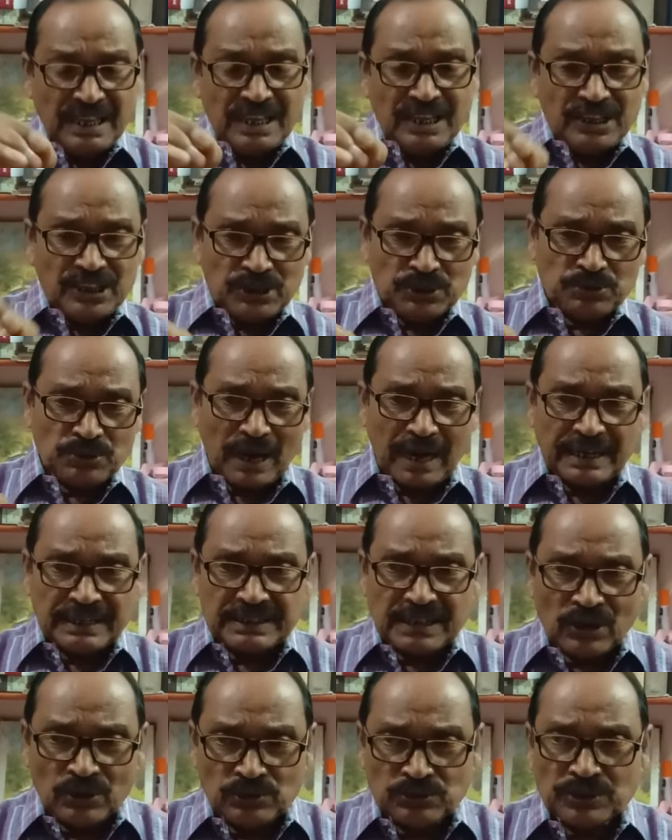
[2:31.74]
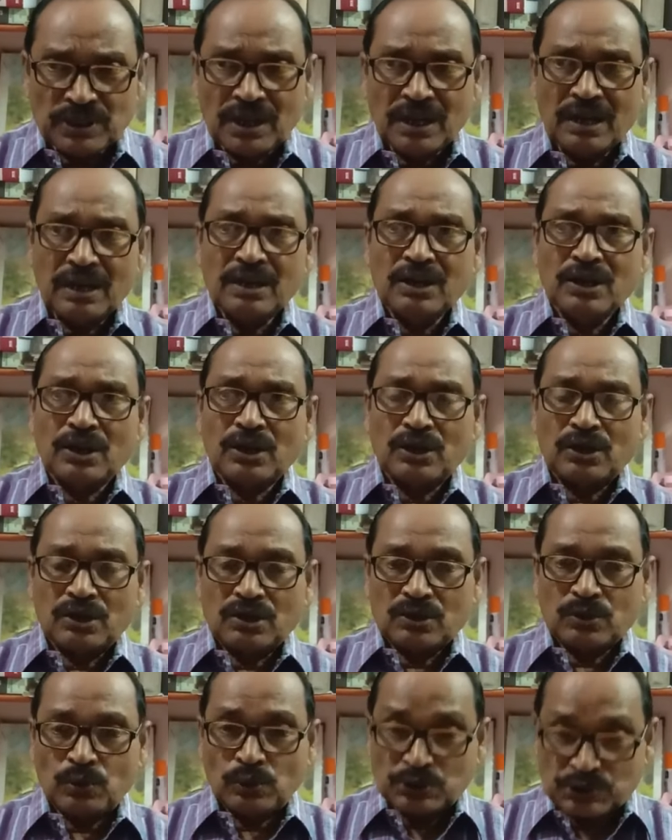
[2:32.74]
you write down the
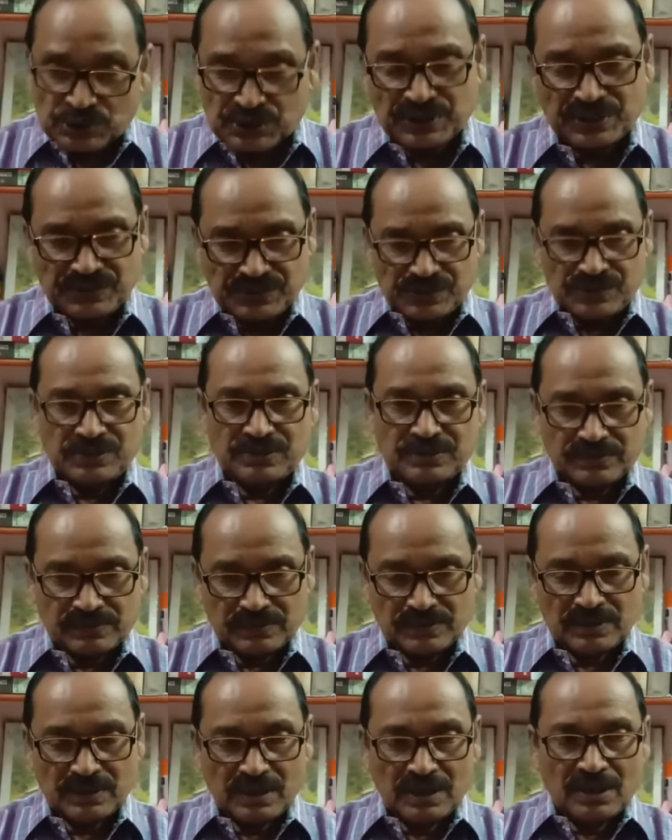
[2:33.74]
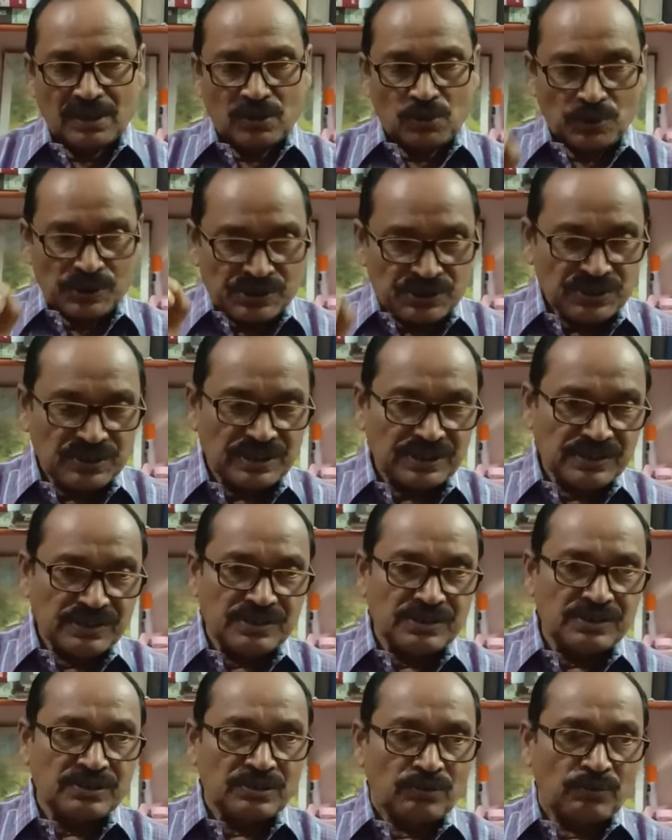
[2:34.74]
questions which
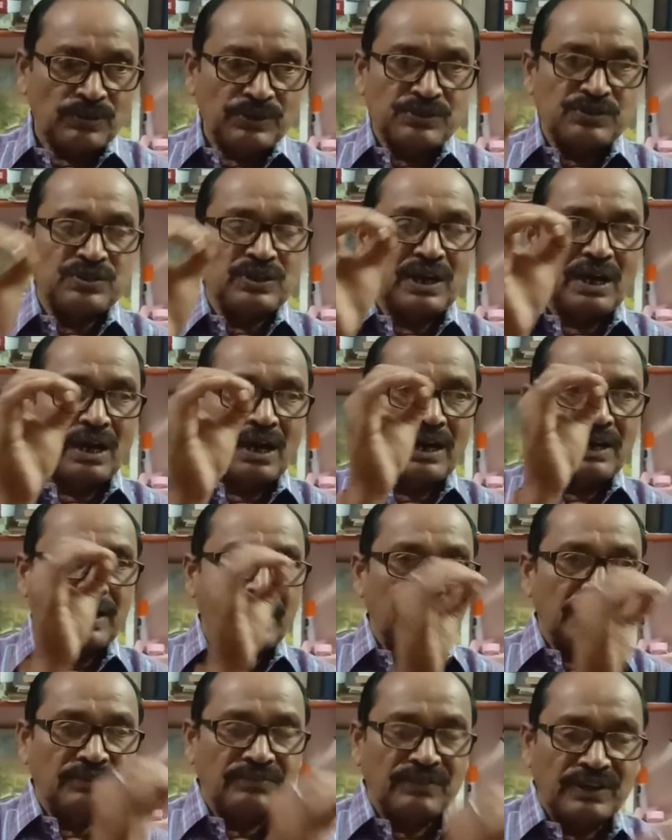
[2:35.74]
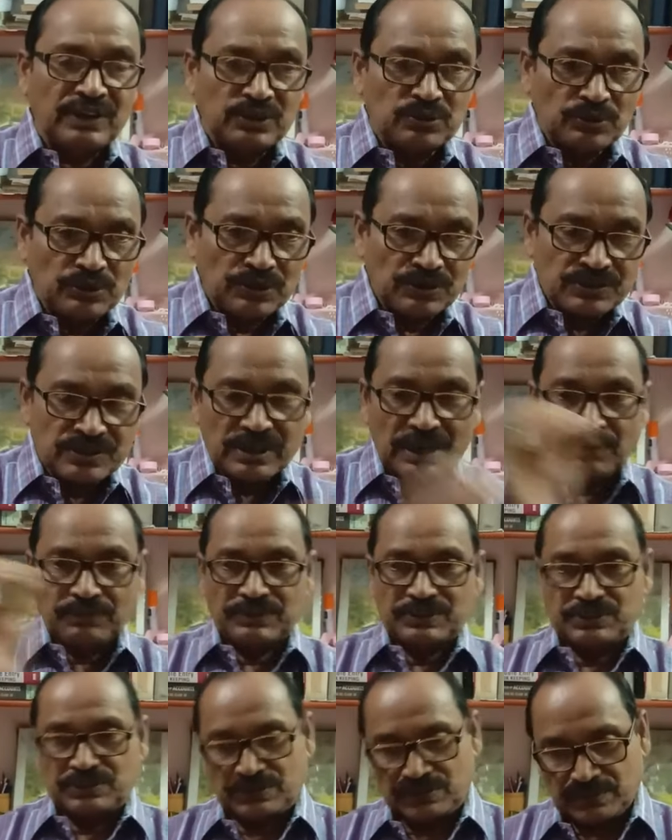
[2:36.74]
are relevant to your
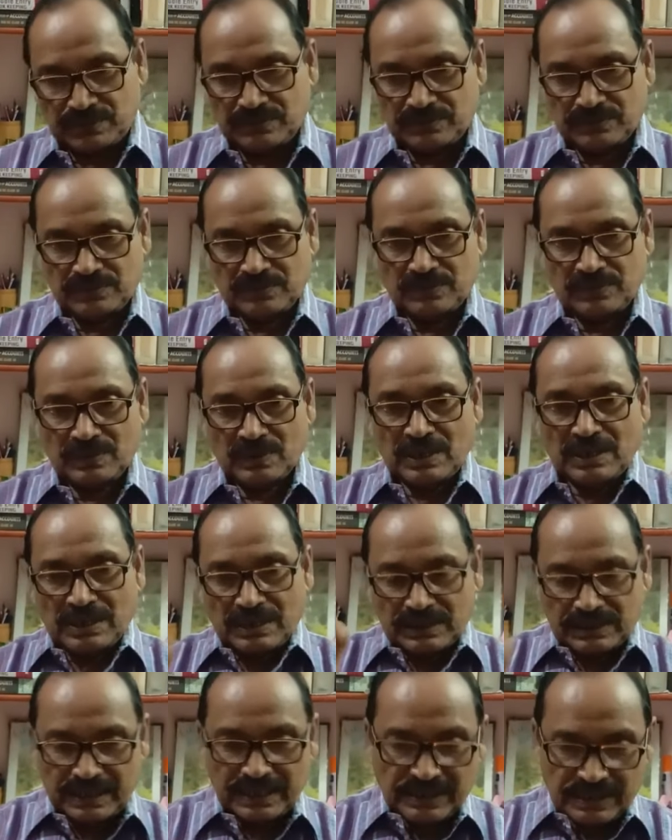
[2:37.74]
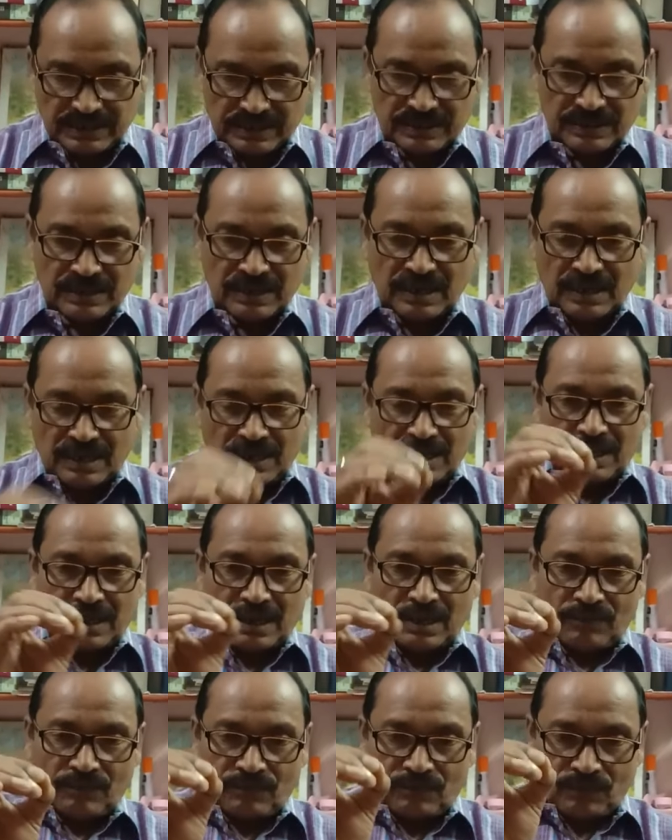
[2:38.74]
syllabus. Then
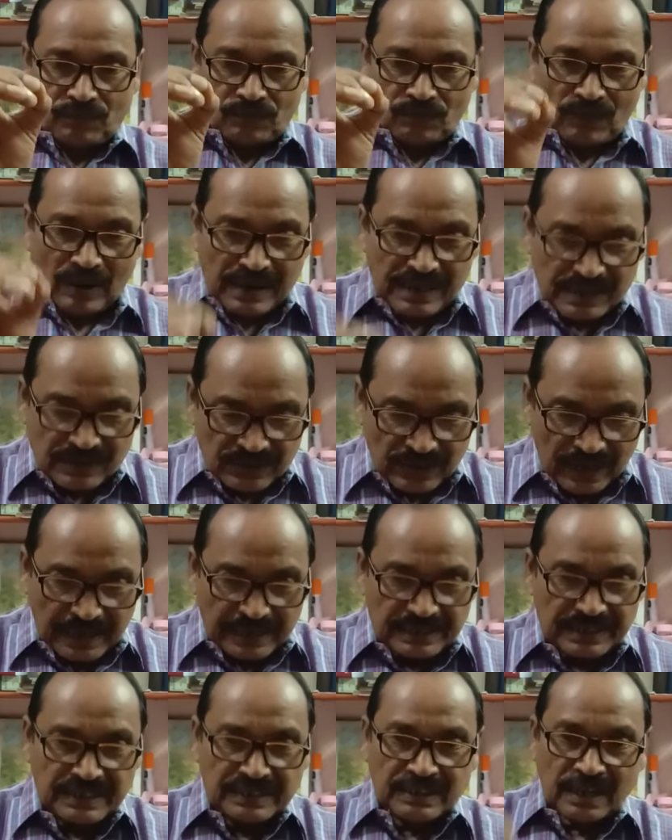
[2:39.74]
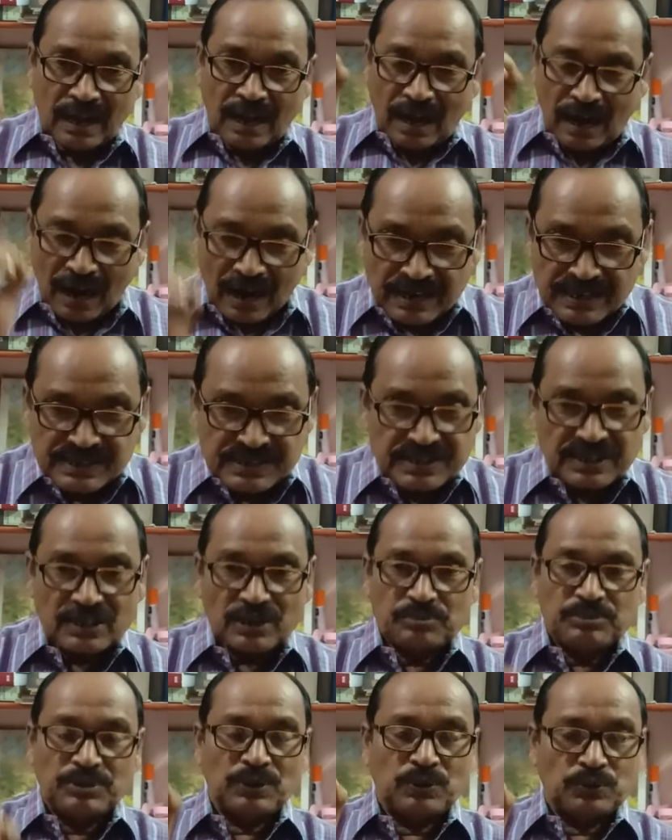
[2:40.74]
while writing the answer
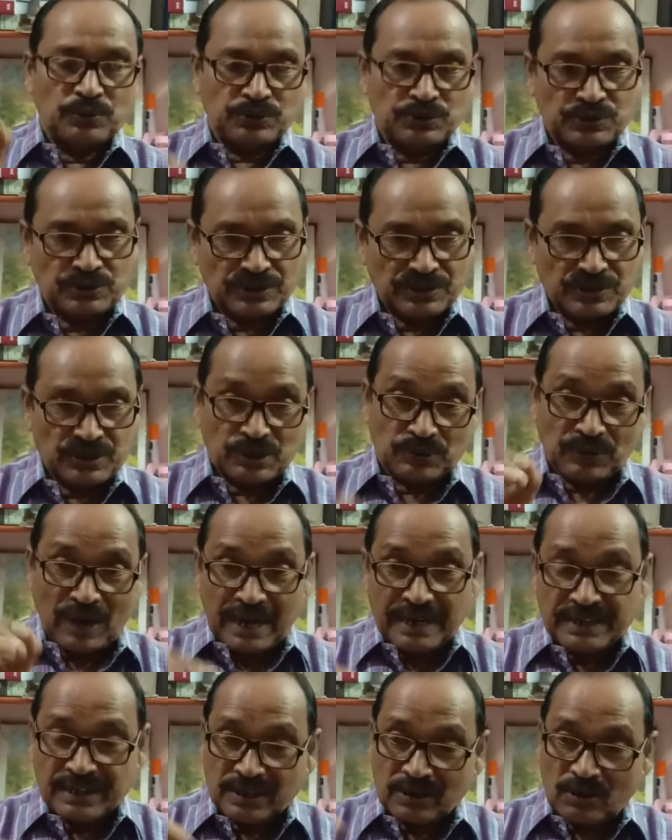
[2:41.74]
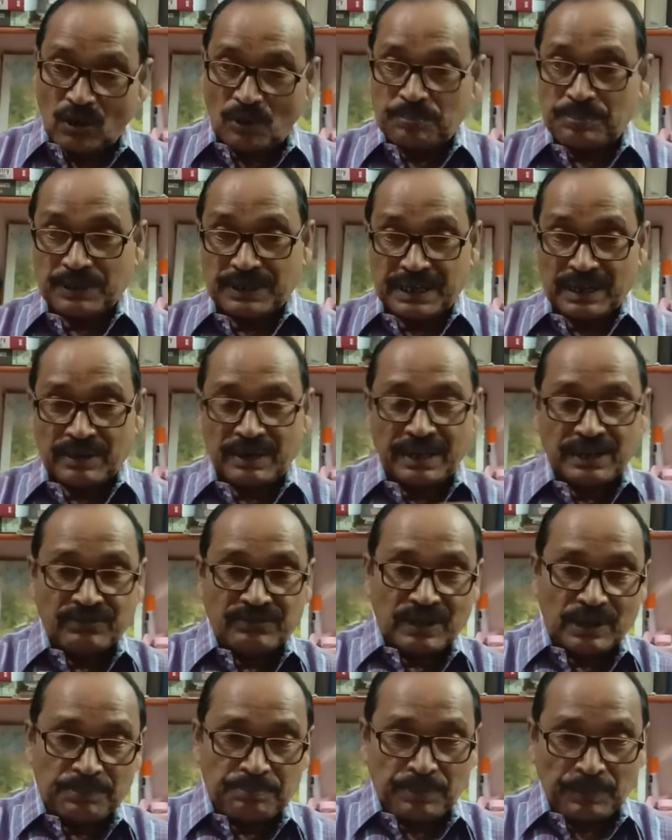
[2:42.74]
of the questions, you write in copy. They
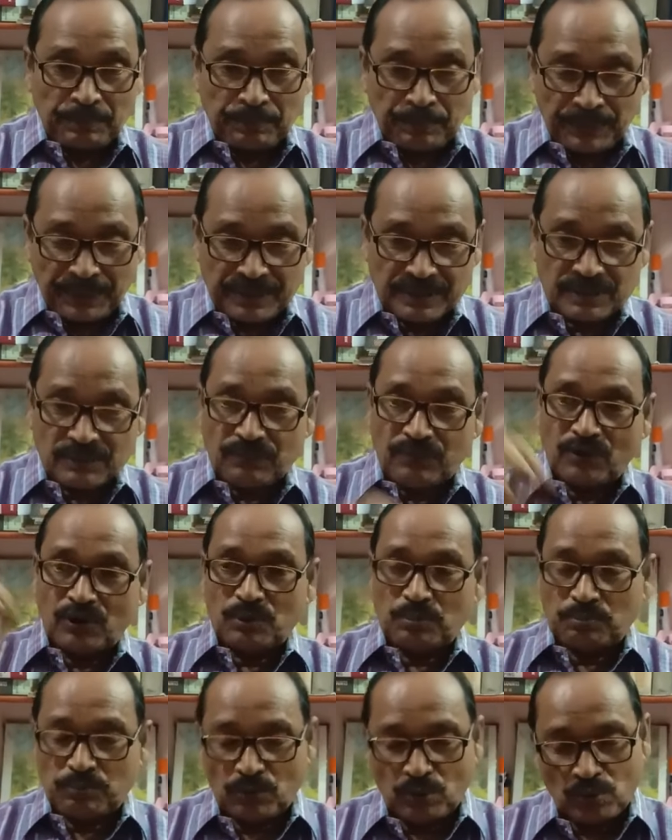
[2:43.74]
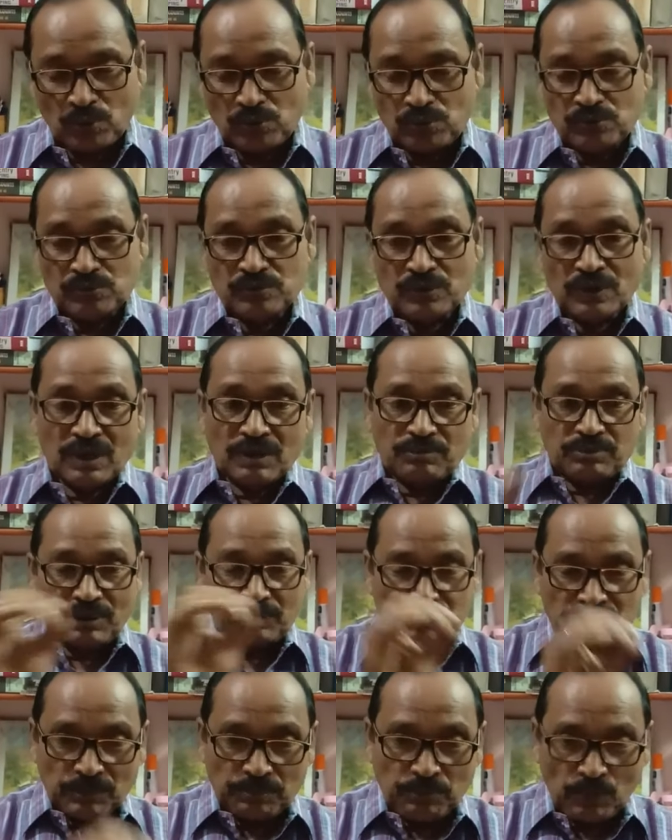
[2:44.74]
never prepare for board from
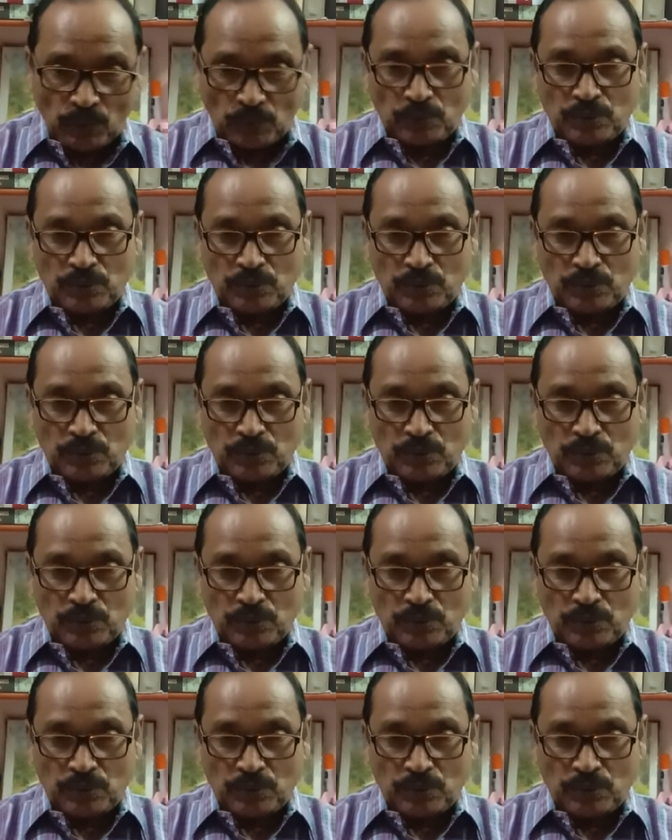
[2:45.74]
the book.